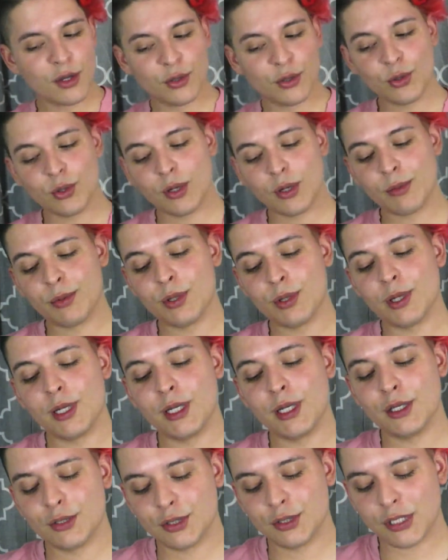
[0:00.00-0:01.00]
Huda
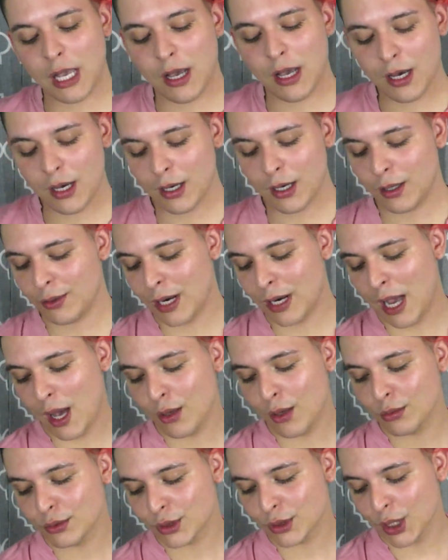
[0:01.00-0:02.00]
Beauty, shout
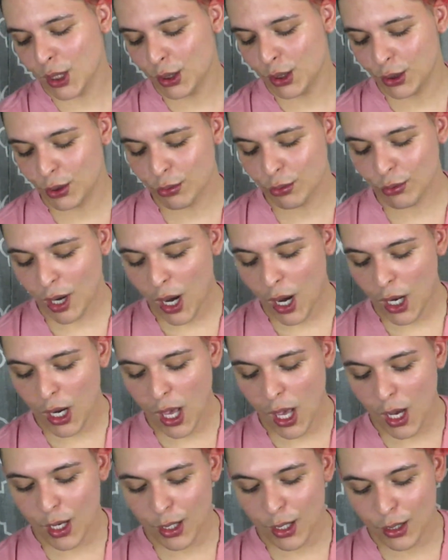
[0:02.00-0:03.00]
out to Huda.
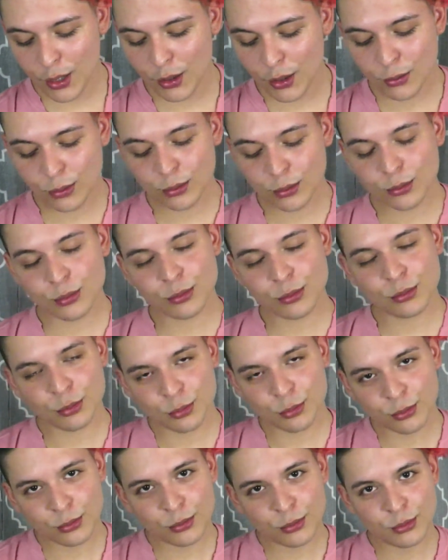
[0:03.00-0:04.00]
Like,
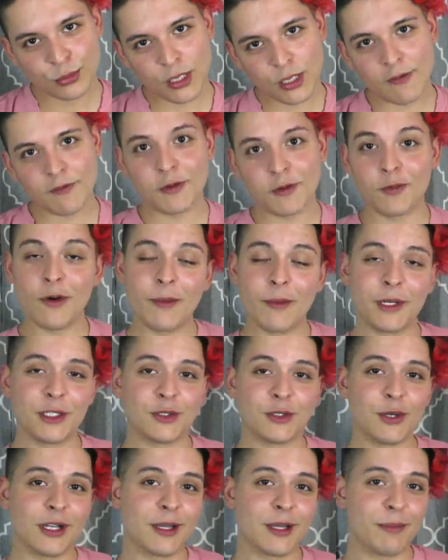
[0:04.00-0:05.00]
if you want me to
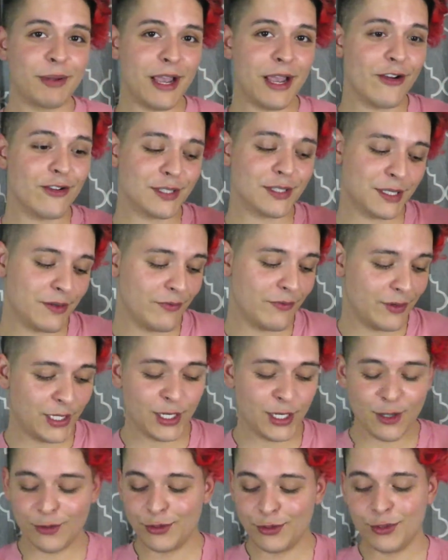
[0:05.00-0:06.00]
do a comparison
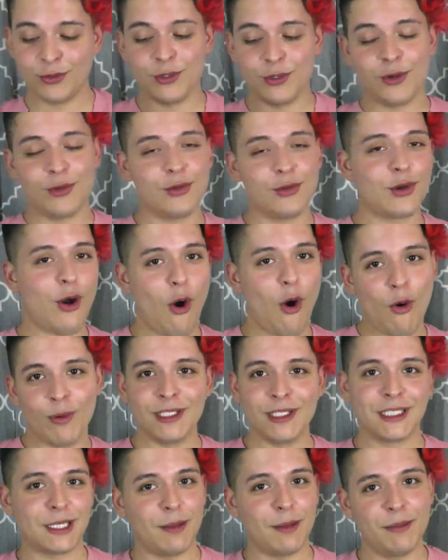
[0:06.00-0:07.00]
video, you know you can
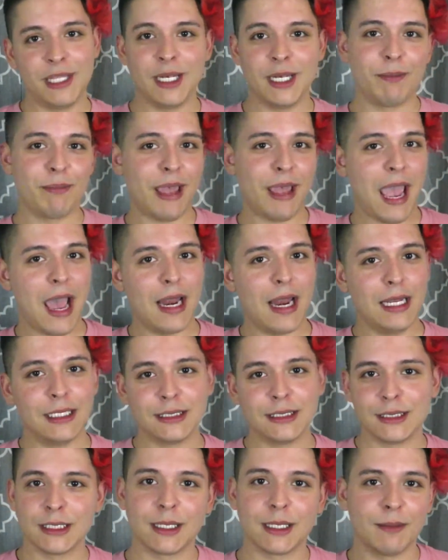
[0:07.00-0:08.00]
always send me the
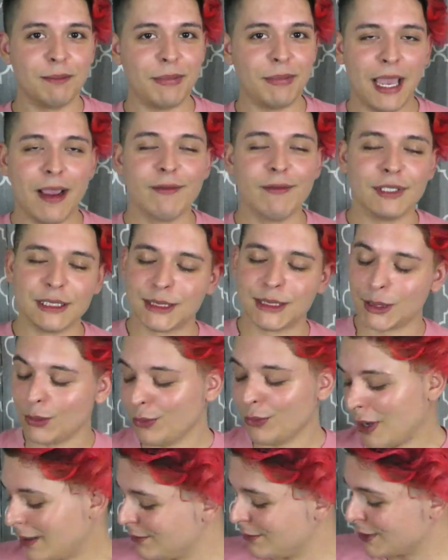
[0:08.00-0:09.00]
palette to compare it to.
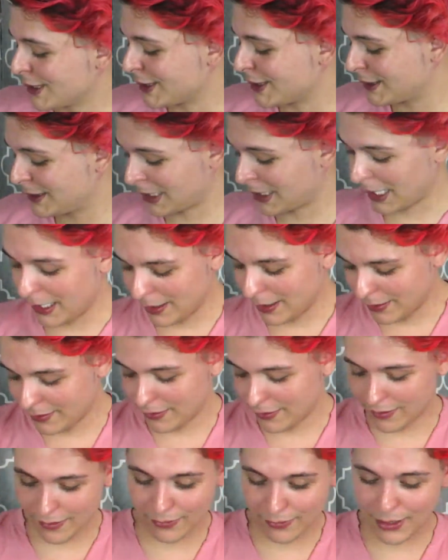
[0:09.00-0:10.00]
I'm just saying,
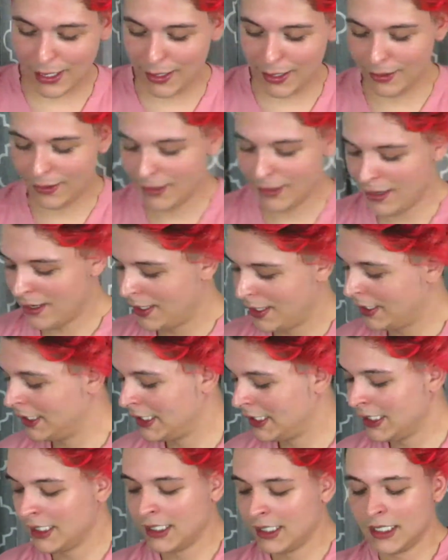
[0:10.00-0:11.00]
girl, like,
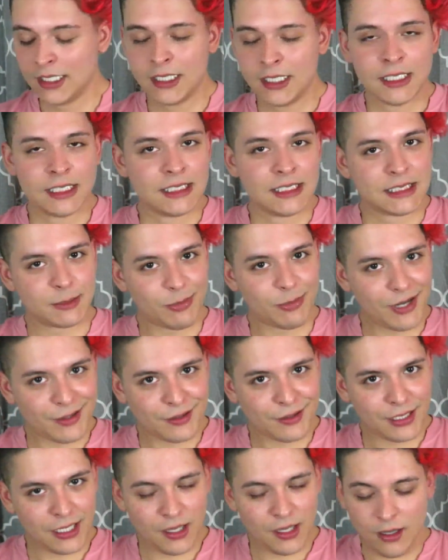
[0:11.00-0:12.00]
spread
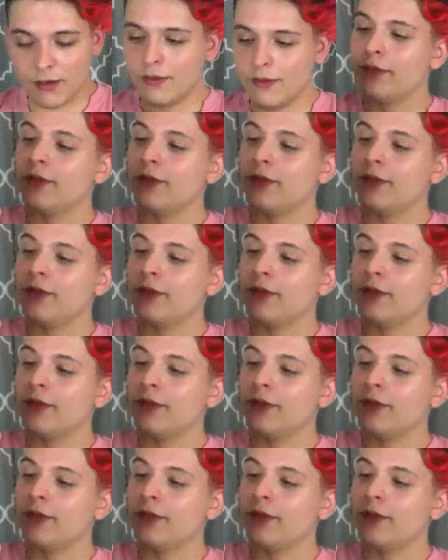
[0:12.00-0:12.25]
the love.